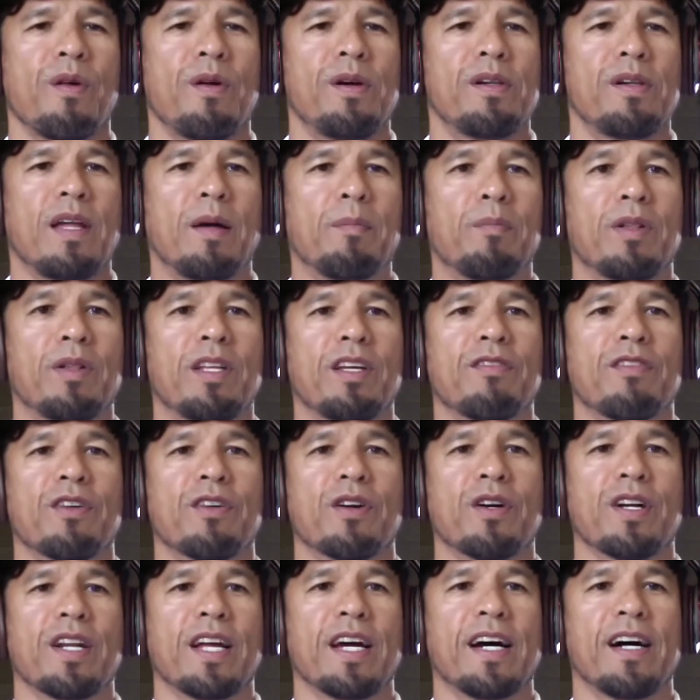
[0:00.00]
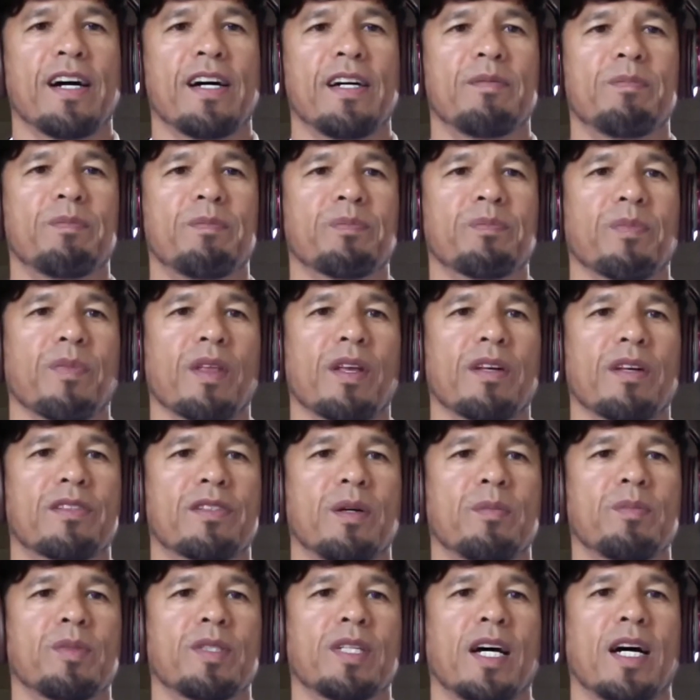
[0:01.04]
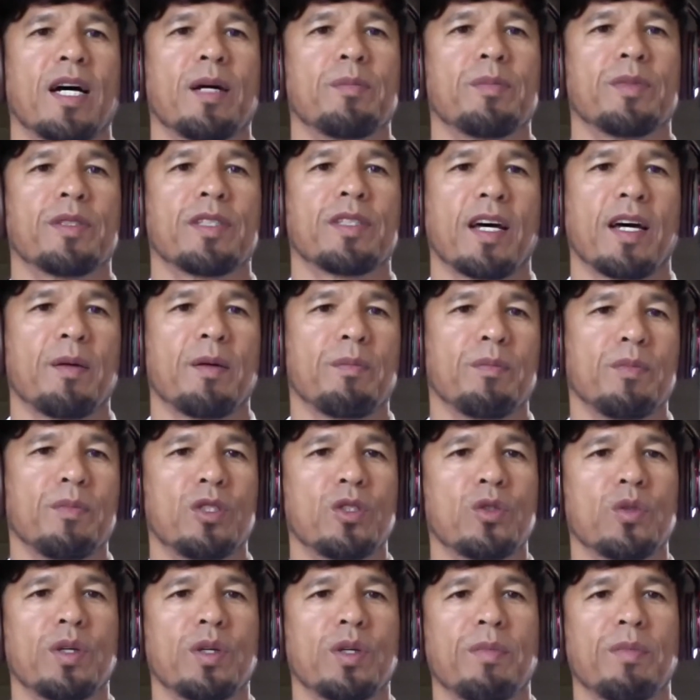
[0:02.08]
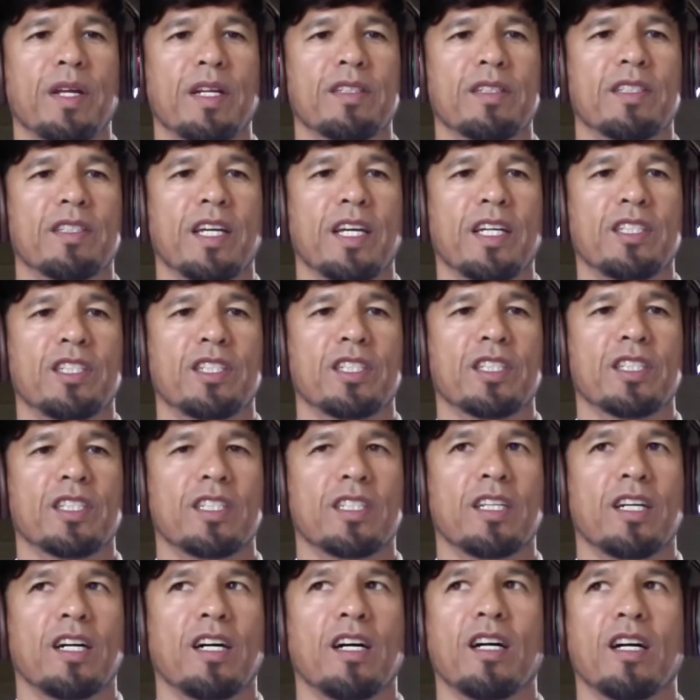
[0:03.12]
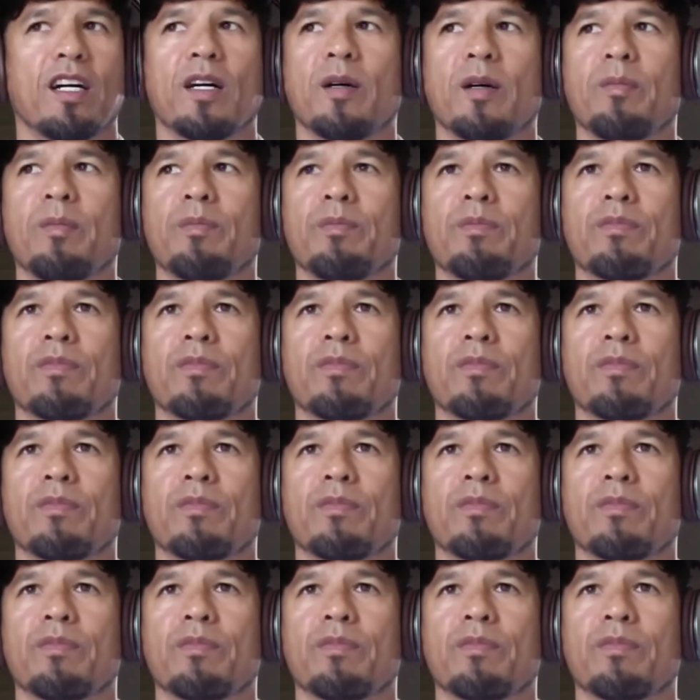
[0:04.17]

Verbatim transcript: And believe it or not, sometimes I'm doing meditation um,